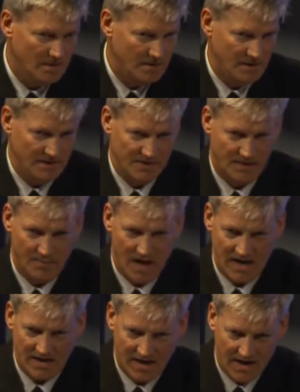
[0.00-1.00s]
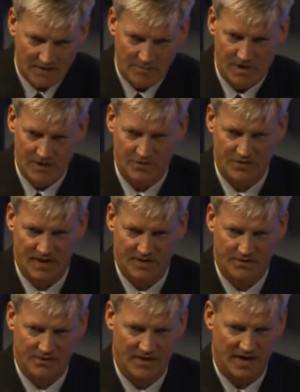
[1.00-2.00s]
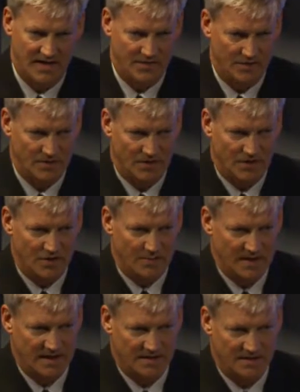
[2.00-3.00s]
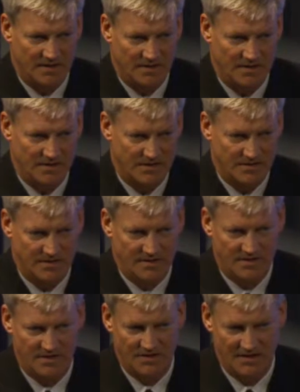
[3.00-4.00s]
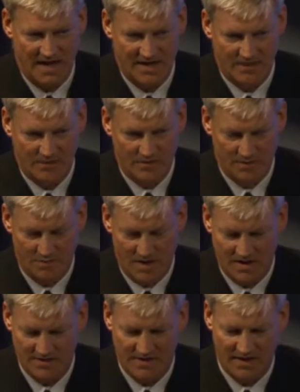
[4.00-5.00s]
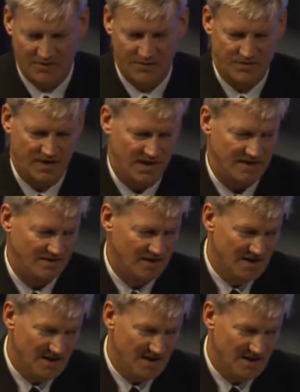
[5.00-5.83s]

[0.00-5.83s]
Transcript: It's a mine countermeasures exercise, or it's a humanitarian assistance disaster response exercise.